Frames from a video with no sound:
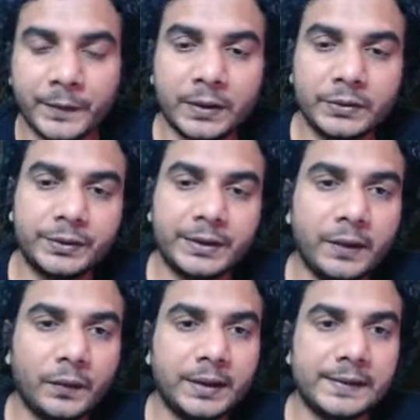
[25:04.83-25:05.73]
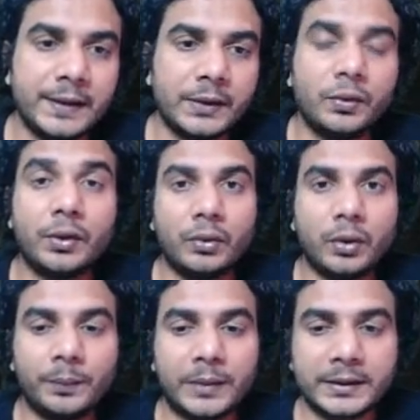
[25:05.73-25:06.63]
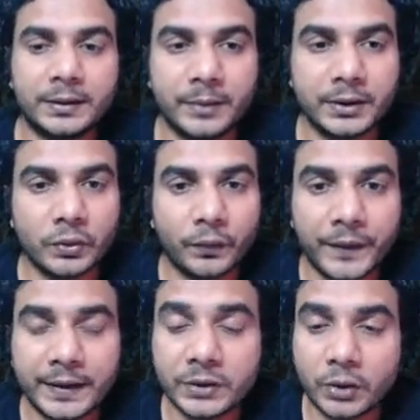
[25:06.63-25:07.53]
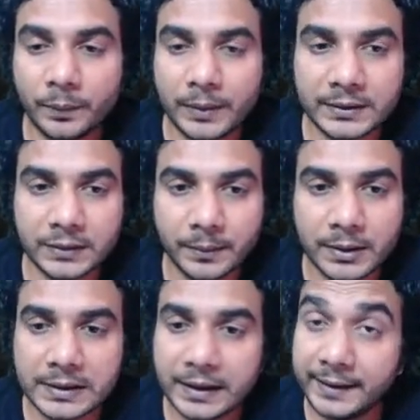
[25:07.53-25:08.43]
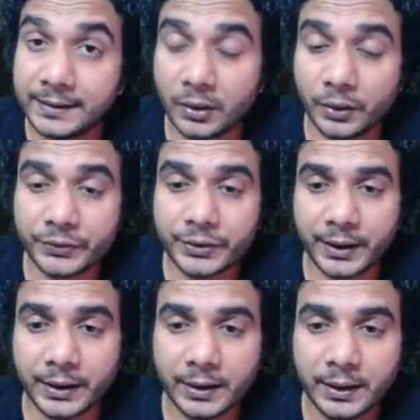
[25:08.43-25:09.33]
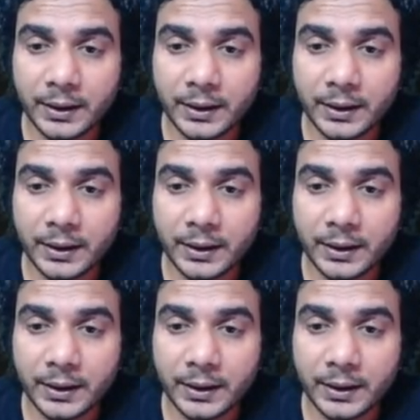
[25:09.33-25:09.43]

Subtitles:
So Z1 and Z2 are two complex numbers, two fixed complex numbers. K is a constant.